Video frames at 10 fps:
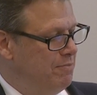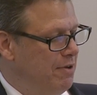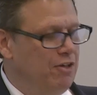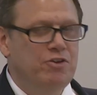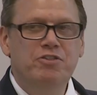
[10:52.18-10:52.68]

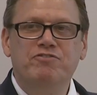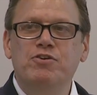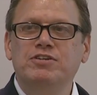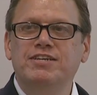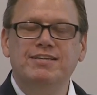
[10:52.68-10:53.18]
Although the
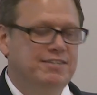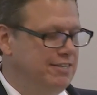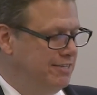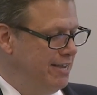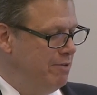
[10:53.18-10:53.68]
folks at NC
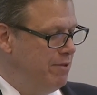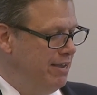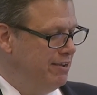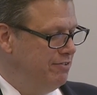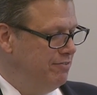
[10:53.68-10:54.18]
State
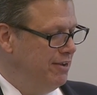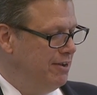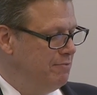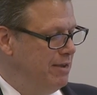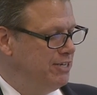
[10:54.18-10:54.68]

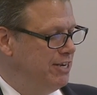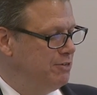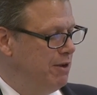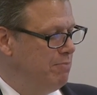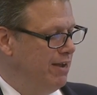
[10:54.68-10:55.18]
may change
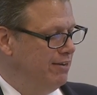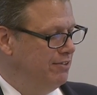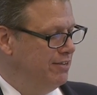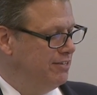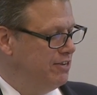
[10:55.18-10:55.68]
my mind on
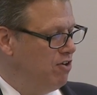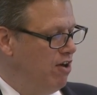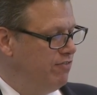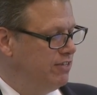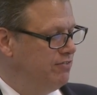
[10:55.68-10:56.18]
this, their
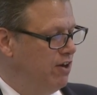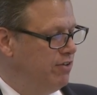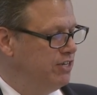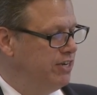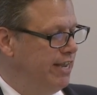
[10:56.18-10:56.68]
Office of
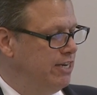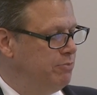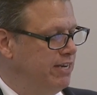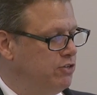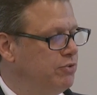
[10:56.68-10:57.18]
Outreach and
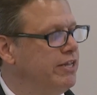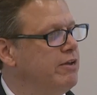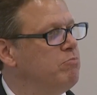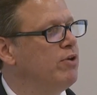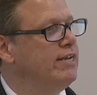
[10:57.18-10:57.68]
Engagement has really
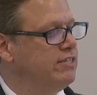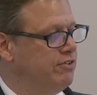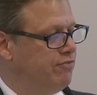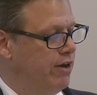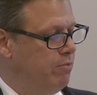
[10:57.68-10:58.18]
embraced the
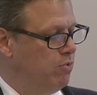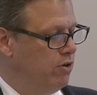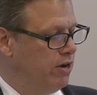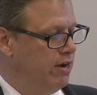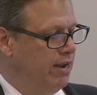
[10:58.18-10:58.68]

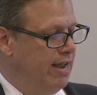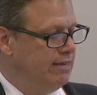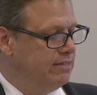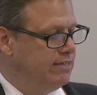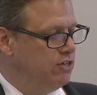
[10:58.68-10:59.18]
framework
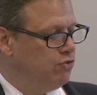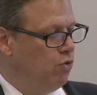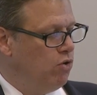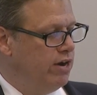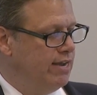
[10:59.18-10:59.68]
as a central
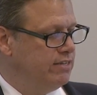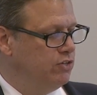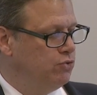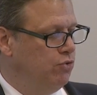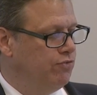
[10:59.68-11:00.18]
organizing
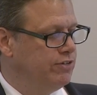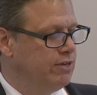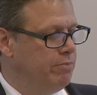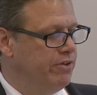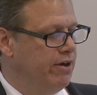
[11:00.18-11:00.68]
tool for
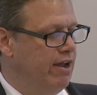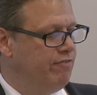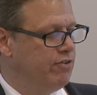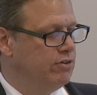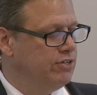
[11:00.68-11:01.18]
some of their
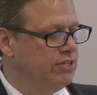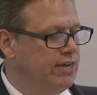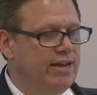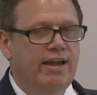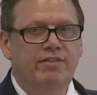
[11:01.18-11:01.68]
efforts,
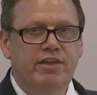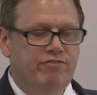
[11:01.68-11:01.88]
and they